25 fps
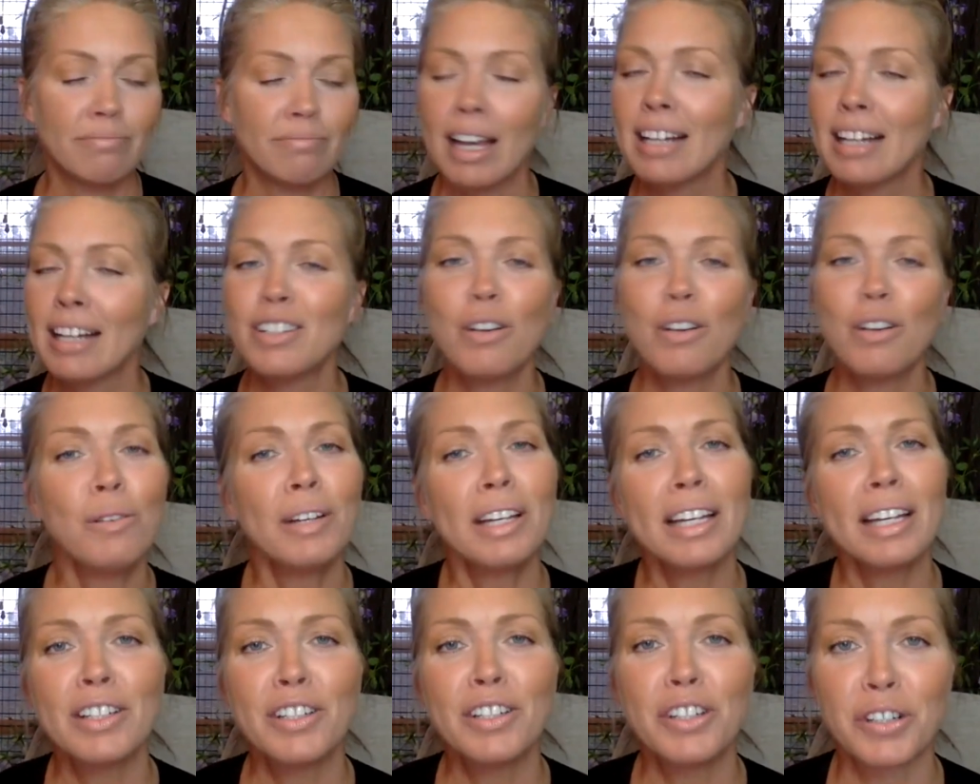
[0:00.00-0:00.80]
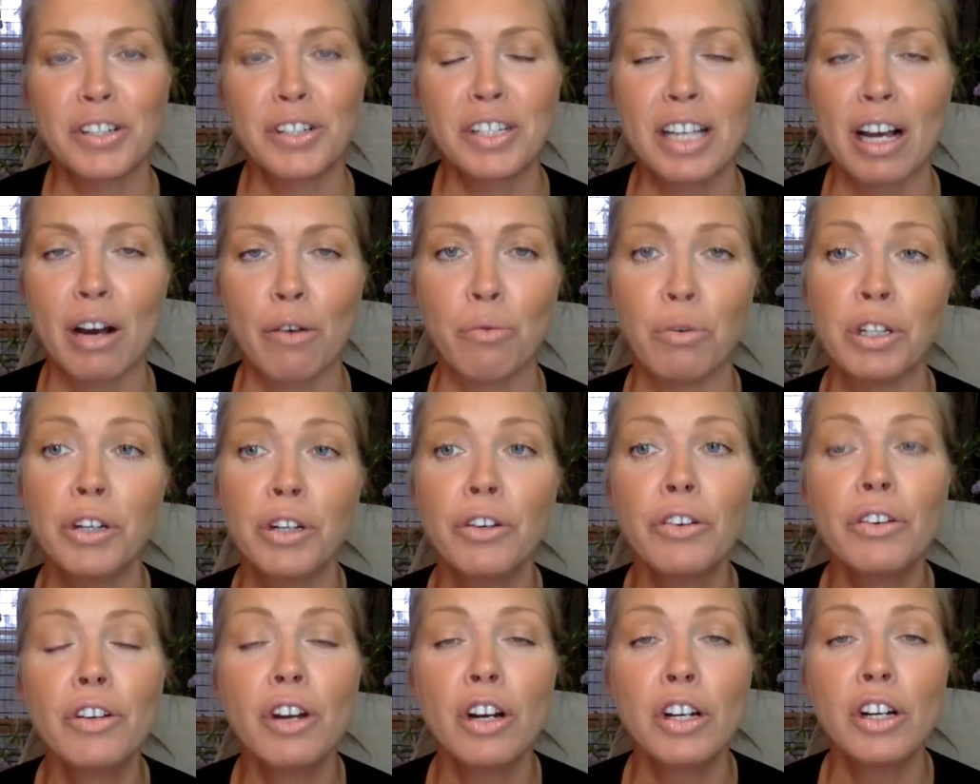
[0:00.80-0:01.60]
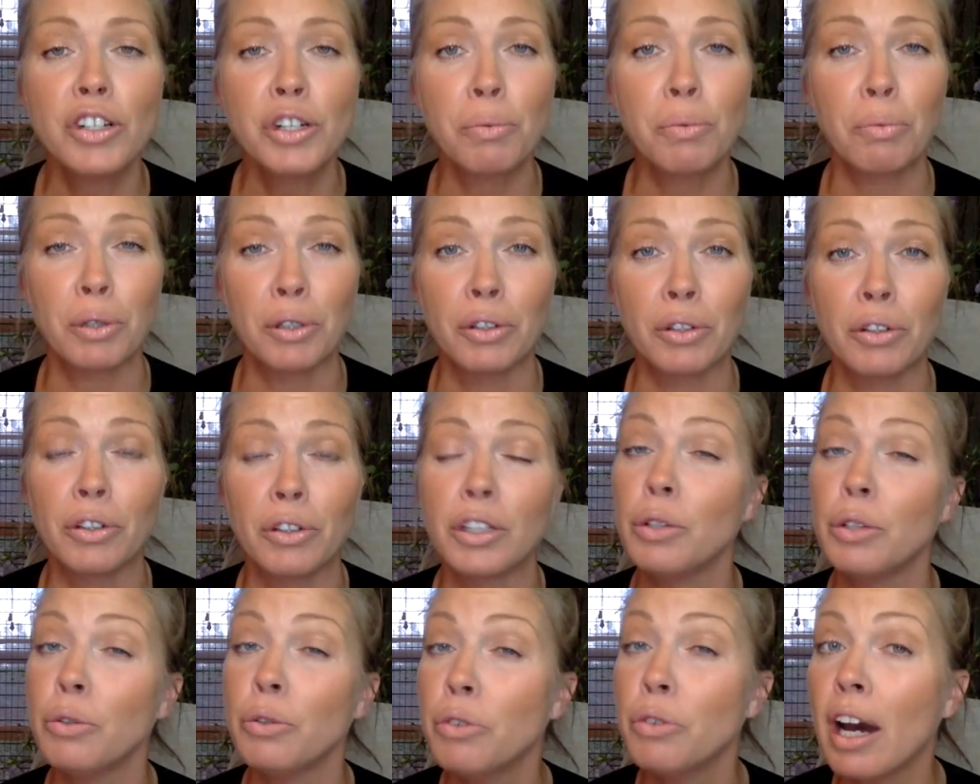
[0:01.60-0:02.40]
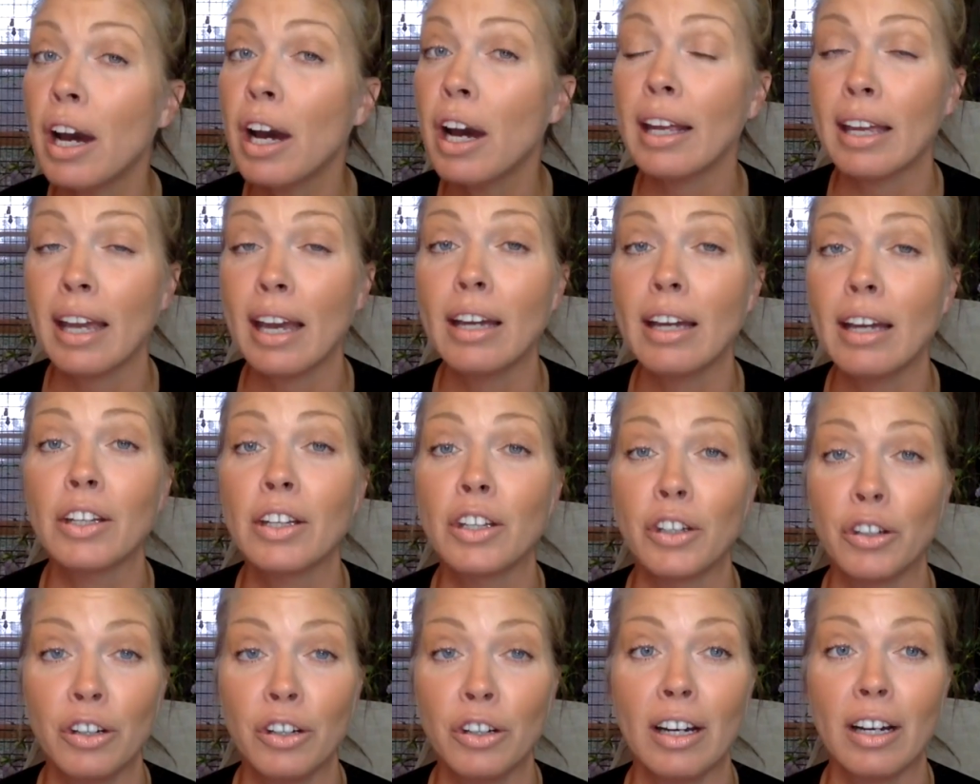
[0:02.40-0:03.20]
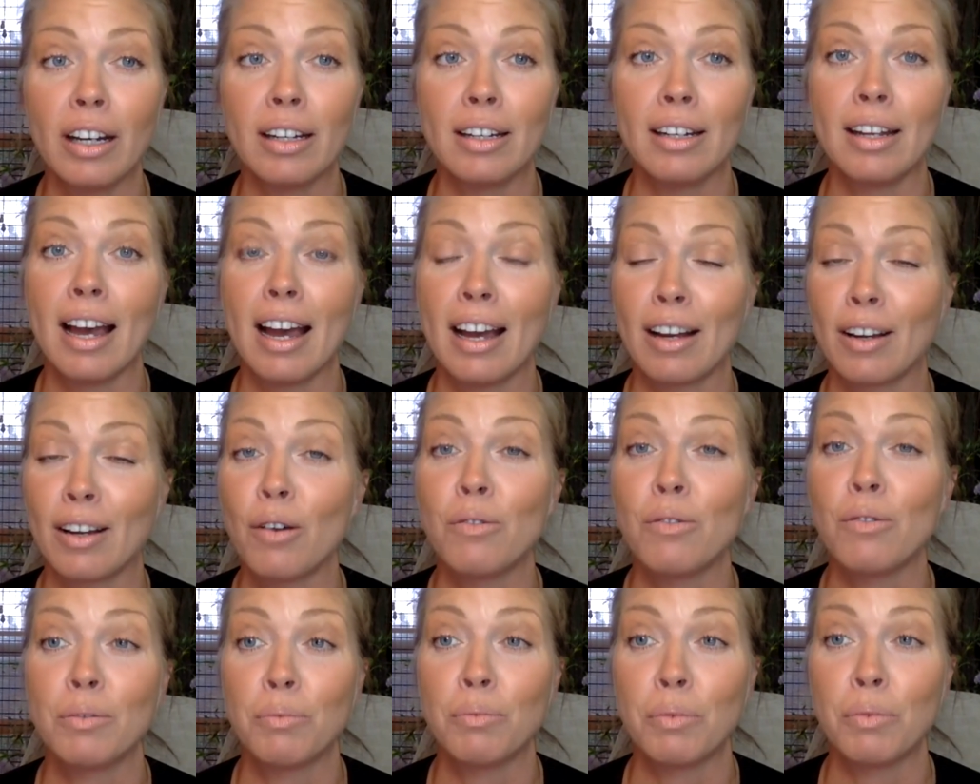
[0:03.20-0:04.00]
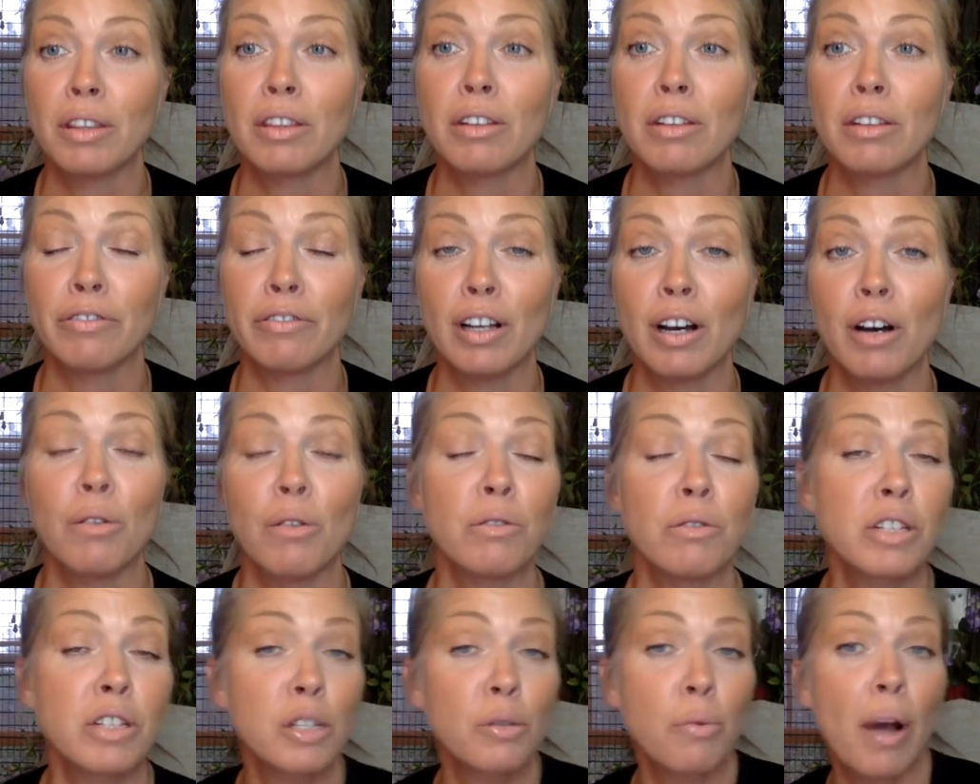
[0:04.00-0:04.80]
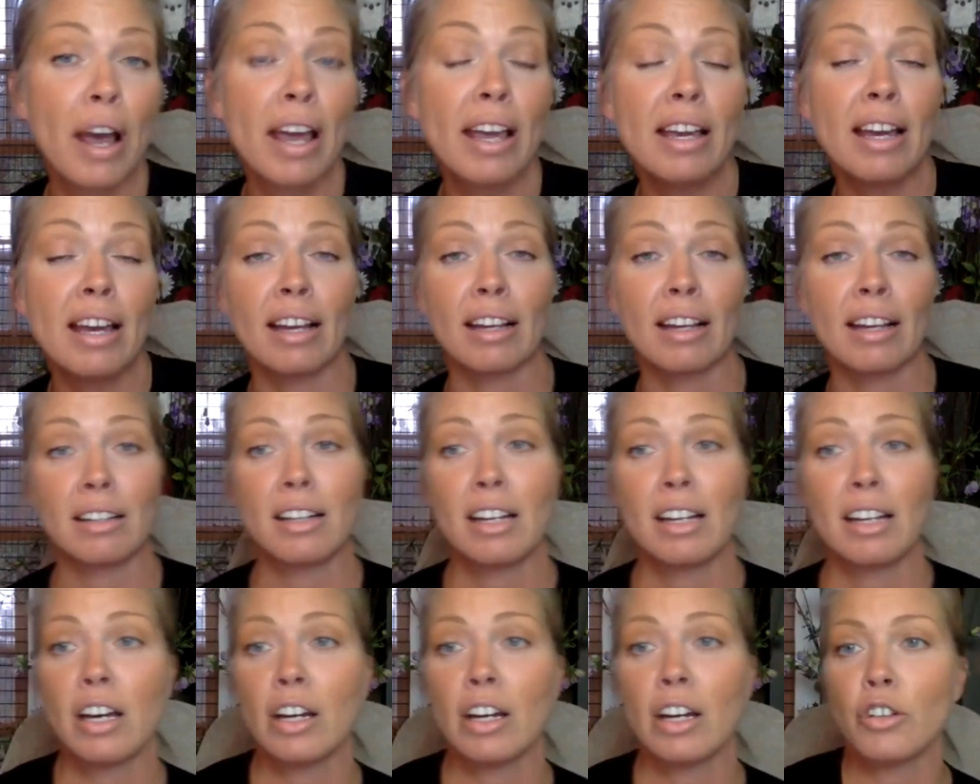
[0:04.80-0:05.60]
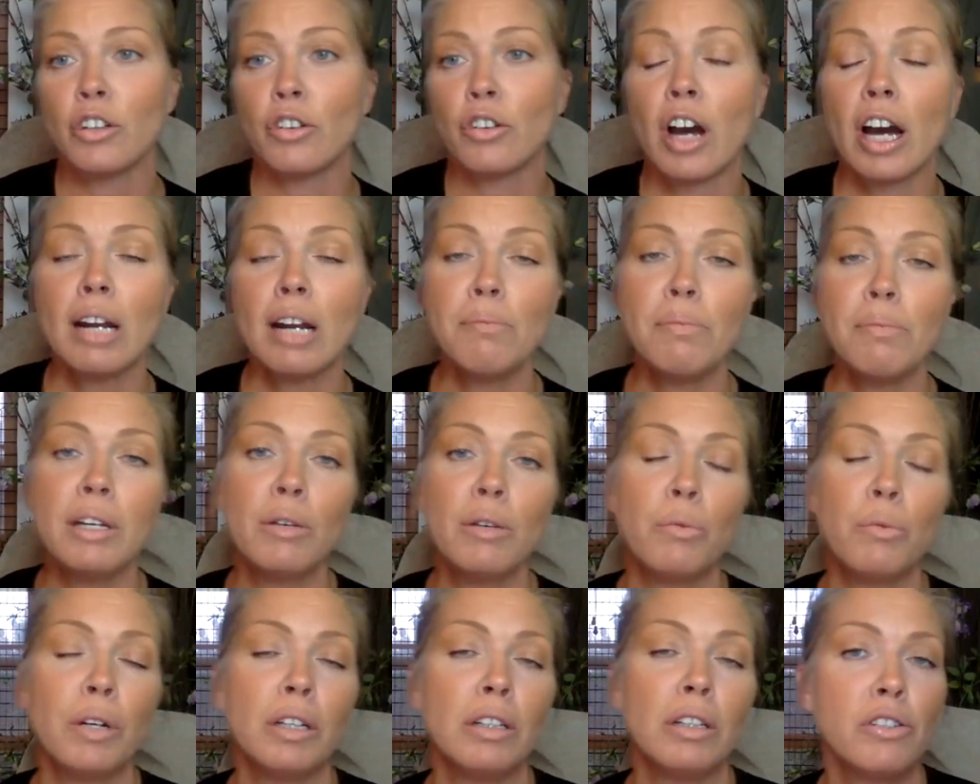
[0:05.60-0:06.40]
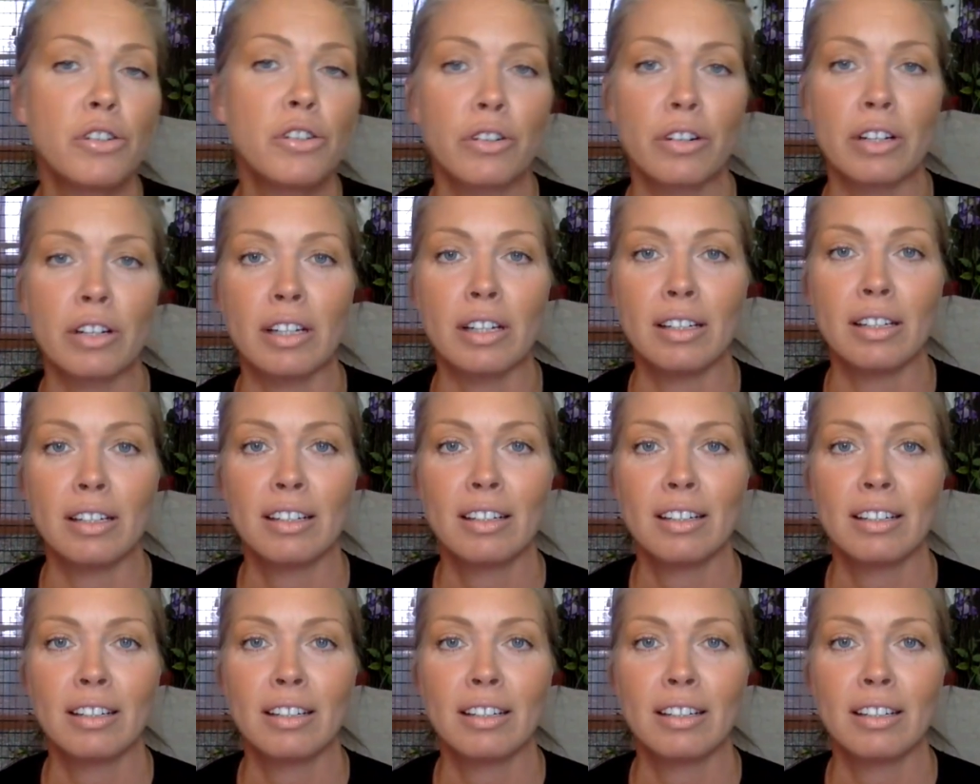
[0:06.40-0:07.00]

And don't kid yourself. When you're an entrepreneur, you got to get good at going with the flow, swaying. You got to be a willow tree.